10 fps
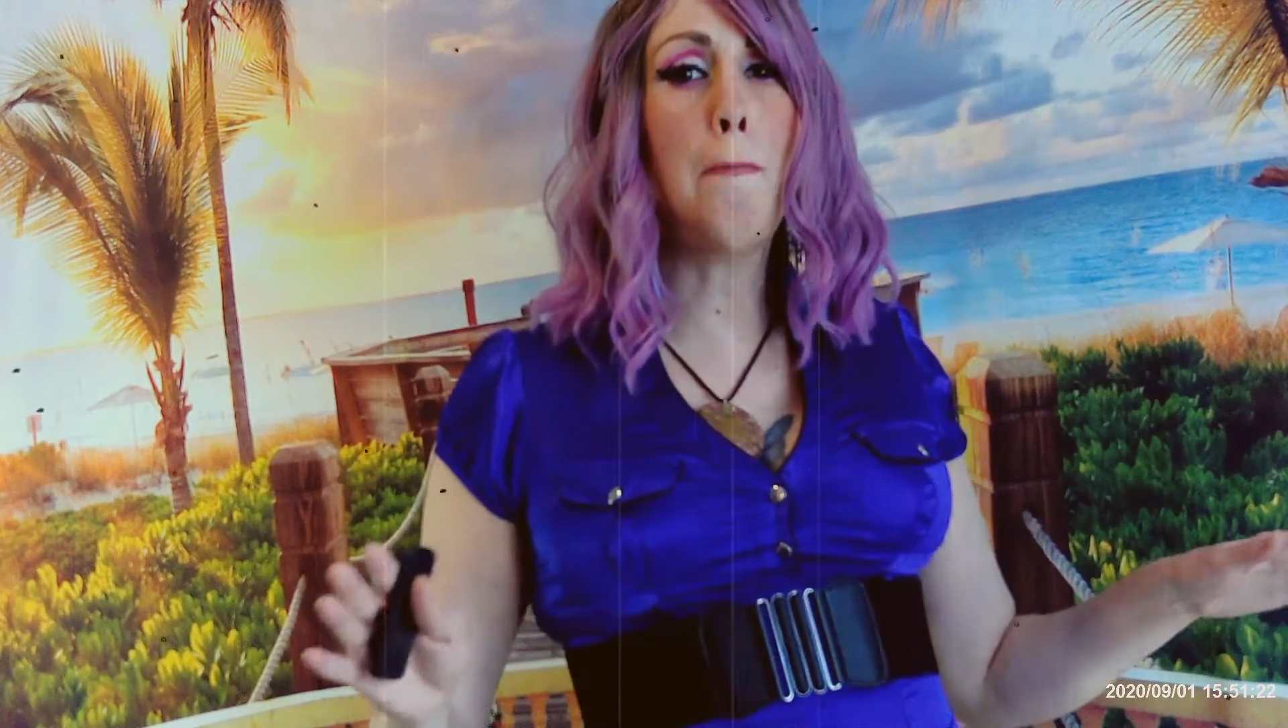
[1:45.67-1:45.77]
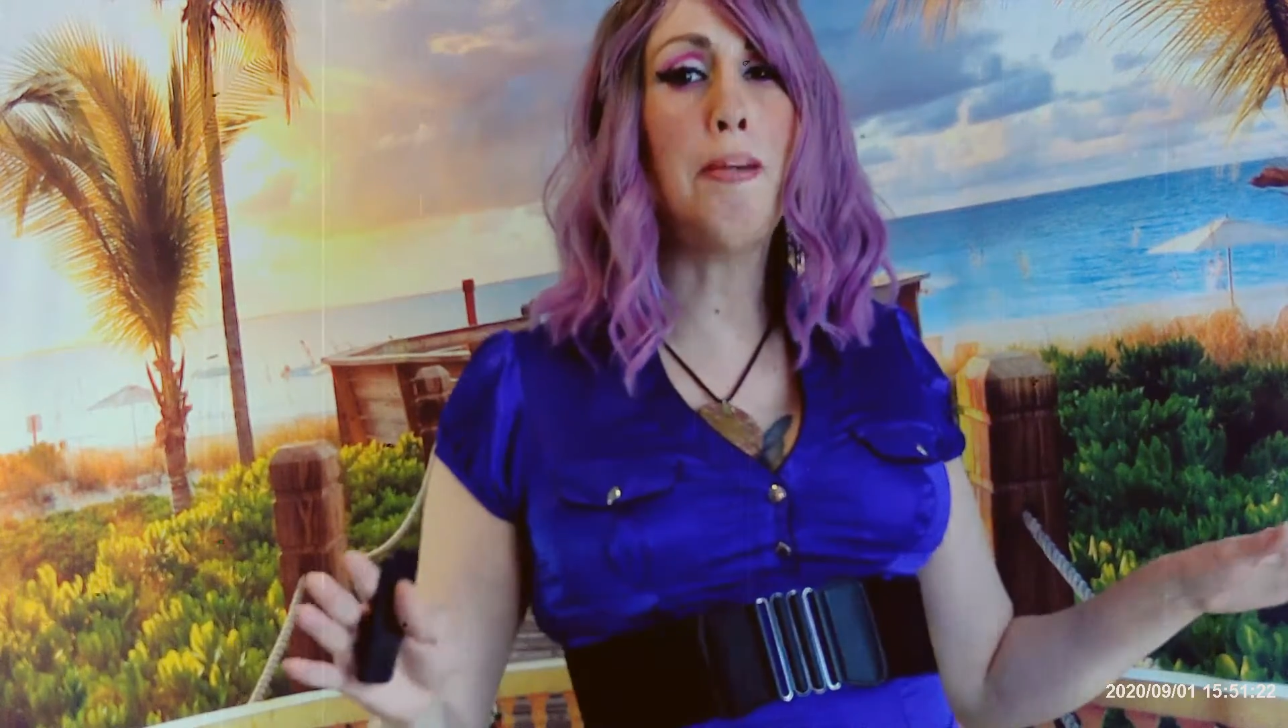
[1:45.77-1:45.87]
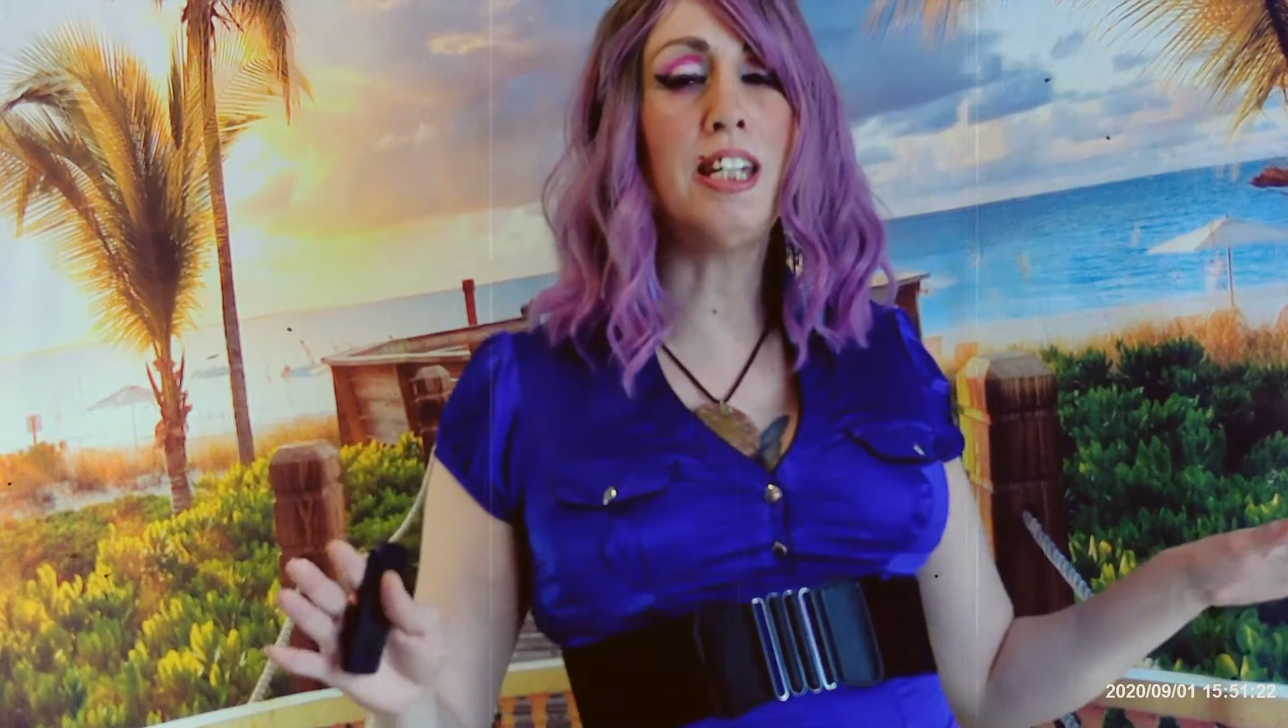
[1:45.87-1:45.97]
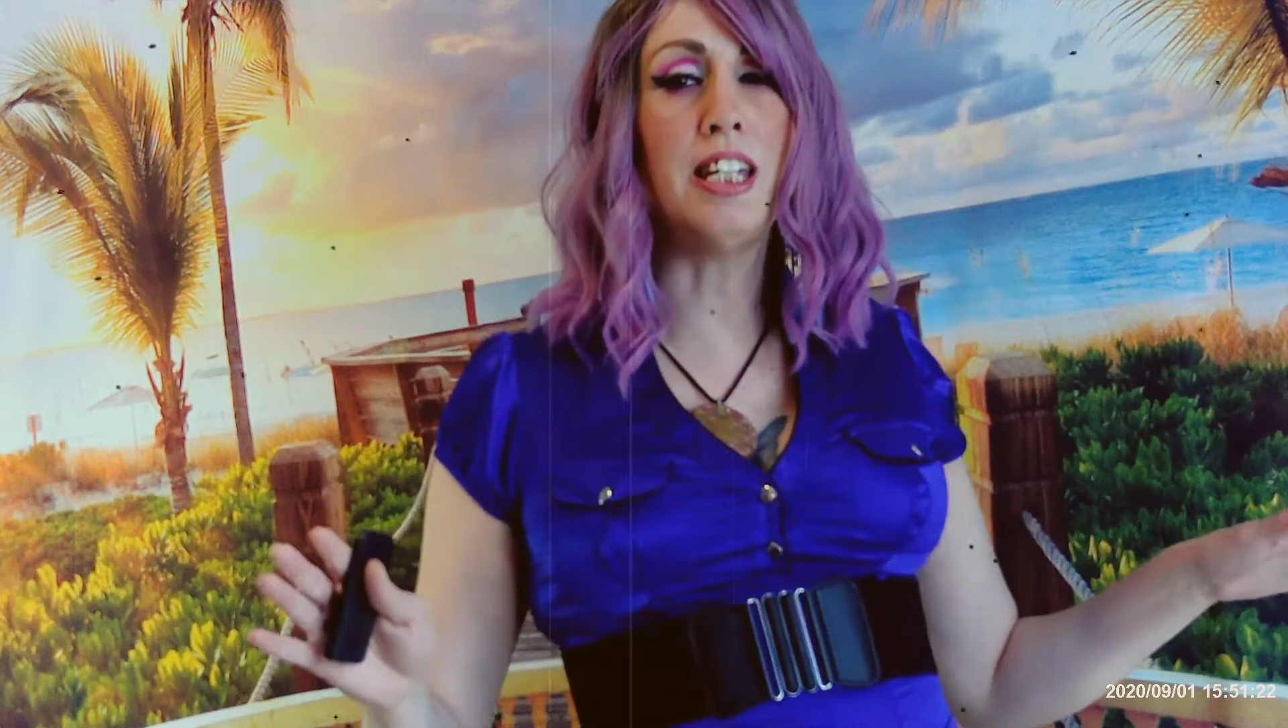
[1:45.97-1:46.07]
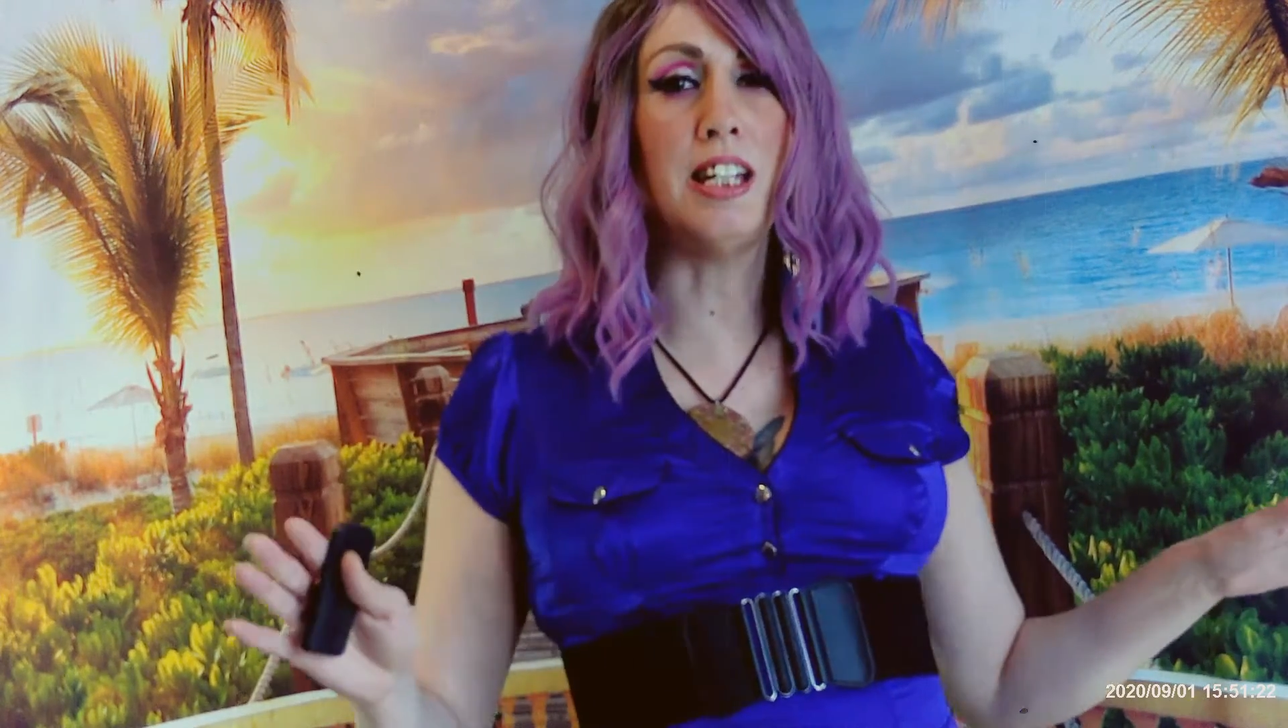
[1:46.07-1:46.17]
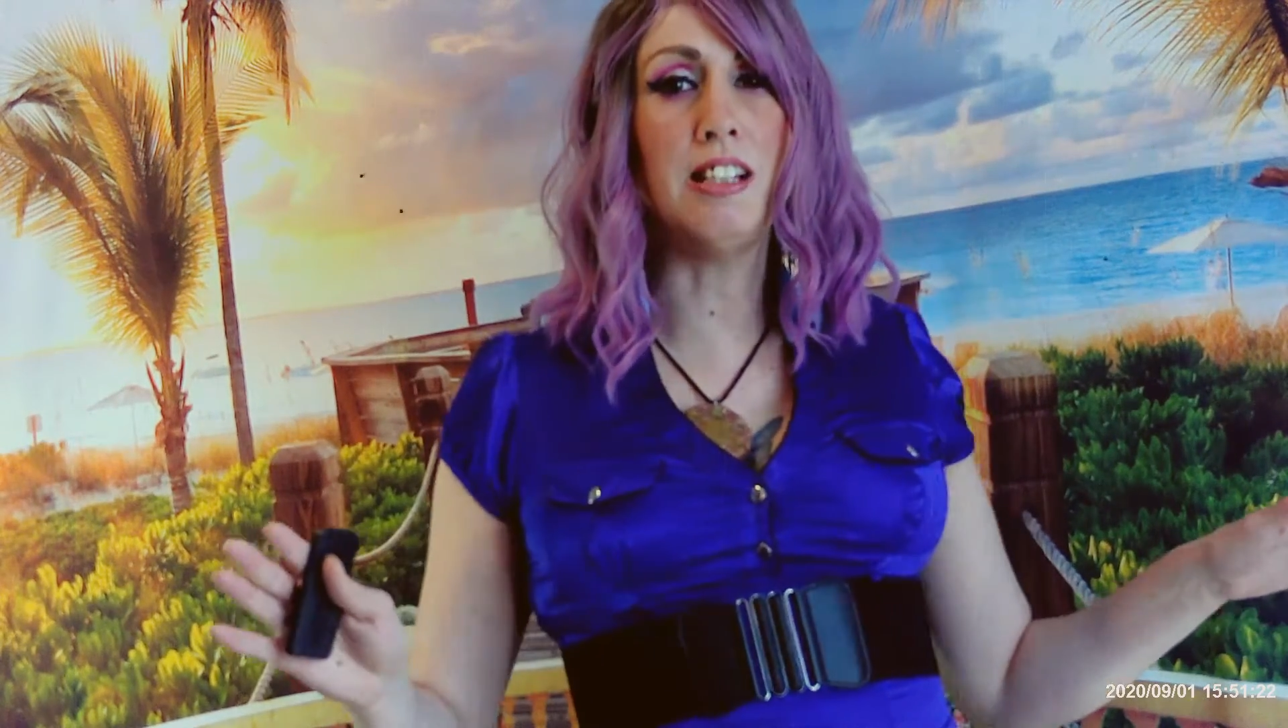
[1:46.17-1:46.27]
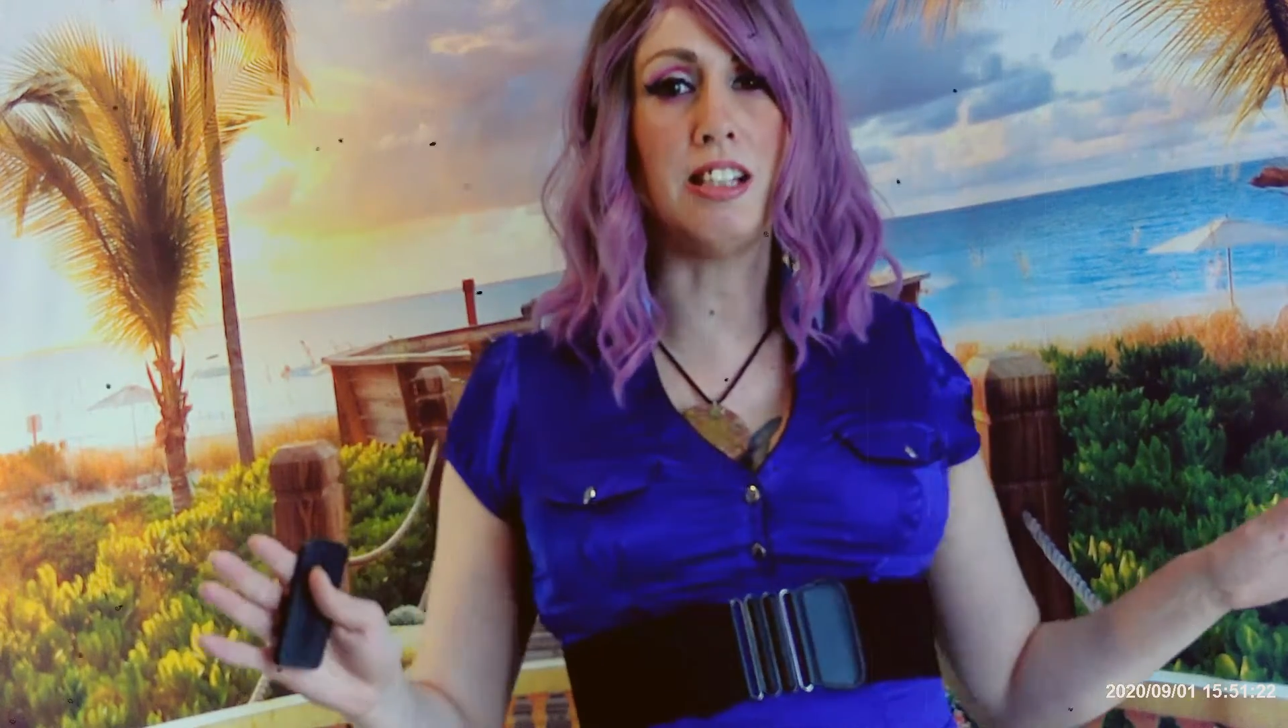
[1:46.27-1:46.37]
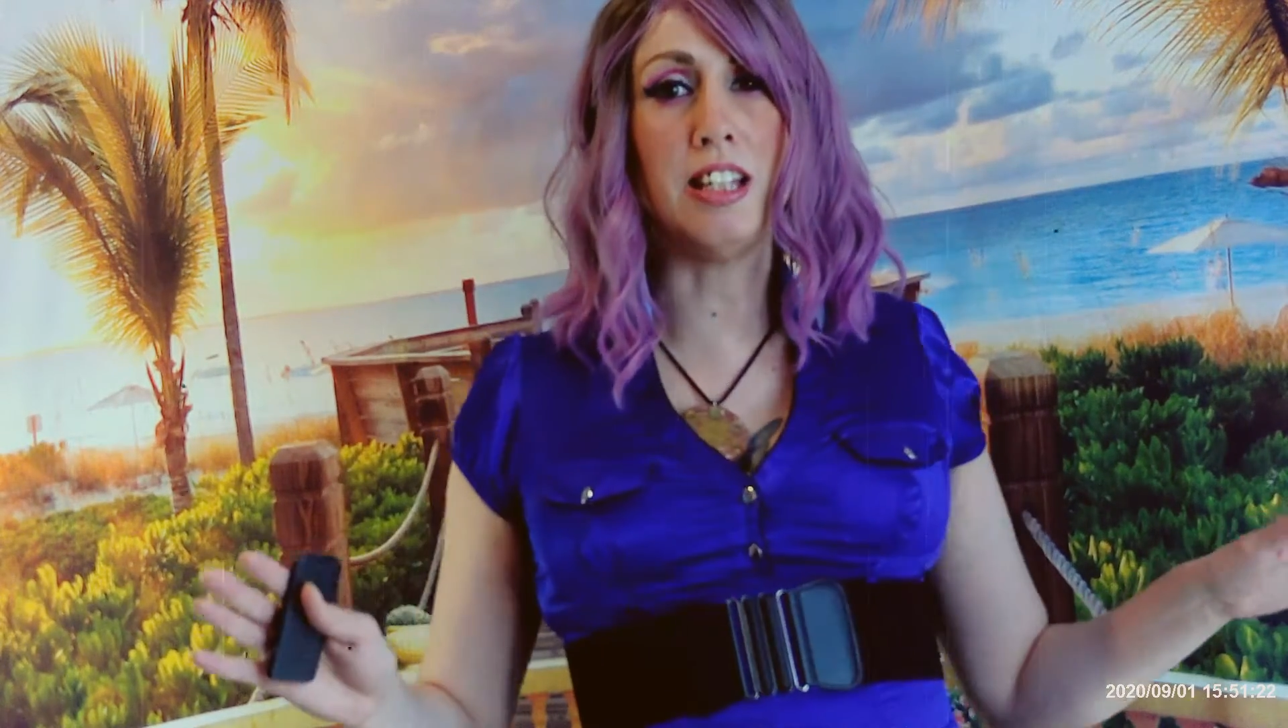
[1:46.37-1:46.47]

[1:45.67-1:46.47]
begins